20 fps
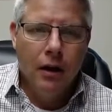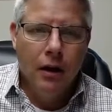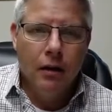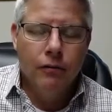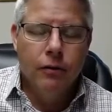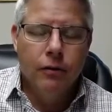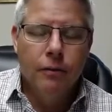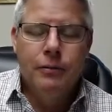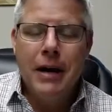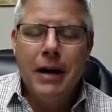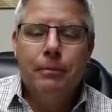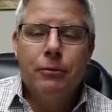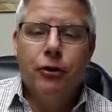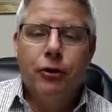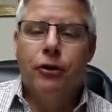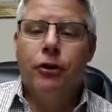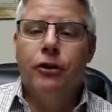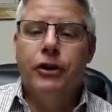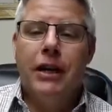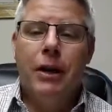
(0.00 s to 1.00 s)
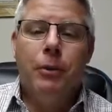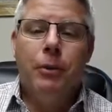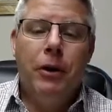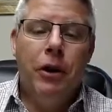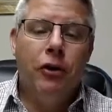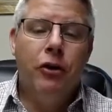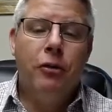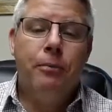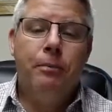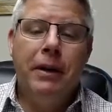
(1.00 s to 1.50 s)
From chapter 13, we know
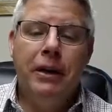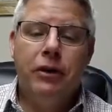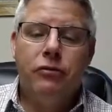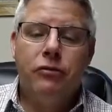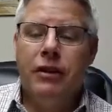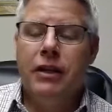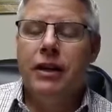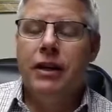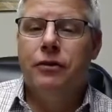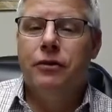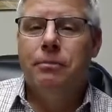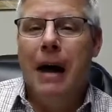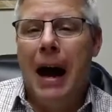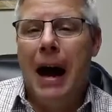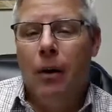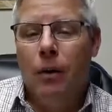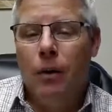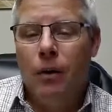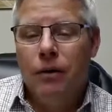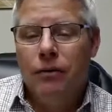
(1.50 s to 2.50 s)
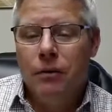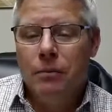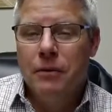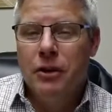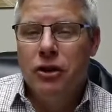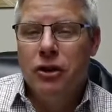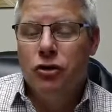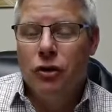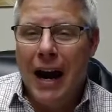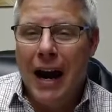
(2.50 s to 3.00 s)
the beast receives power from the
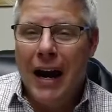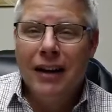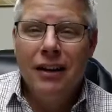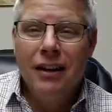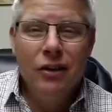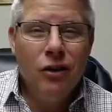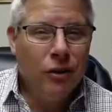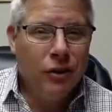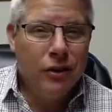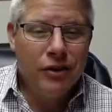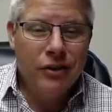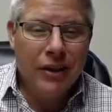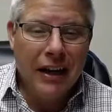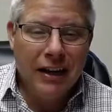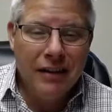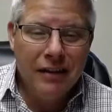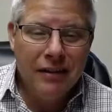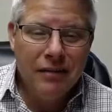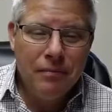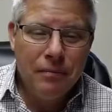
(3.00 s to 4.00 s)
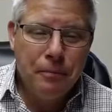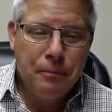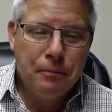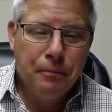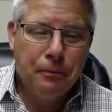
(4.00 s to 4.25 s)
dragon, who is Satan,